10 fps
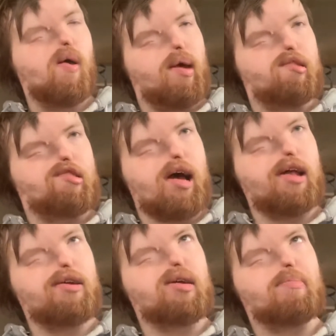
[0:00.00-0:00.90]
Instead,
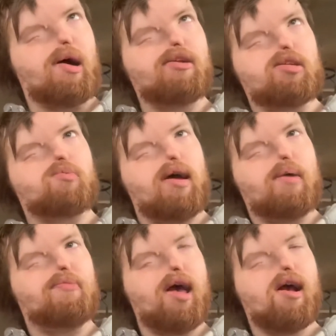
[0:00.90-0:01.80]
you could probably just wait
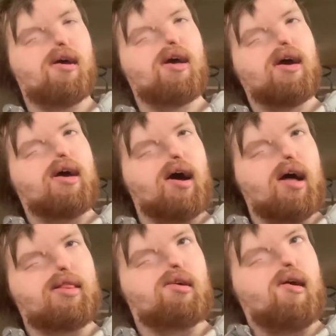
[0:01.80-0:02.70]
up there,
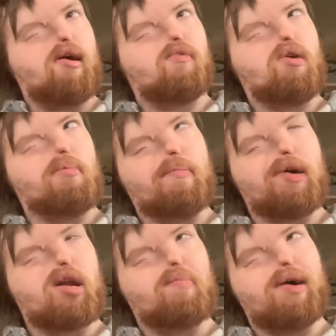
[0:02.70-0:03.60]
let the car warm up a
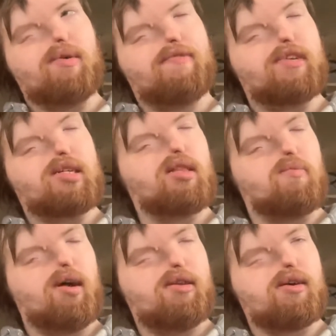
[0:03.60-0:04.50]
little bit if it's in the
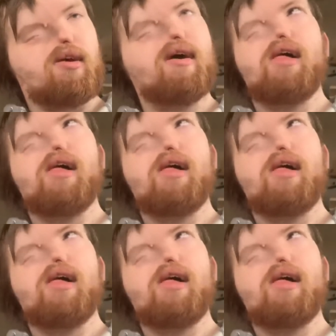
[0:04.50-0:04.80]
winter,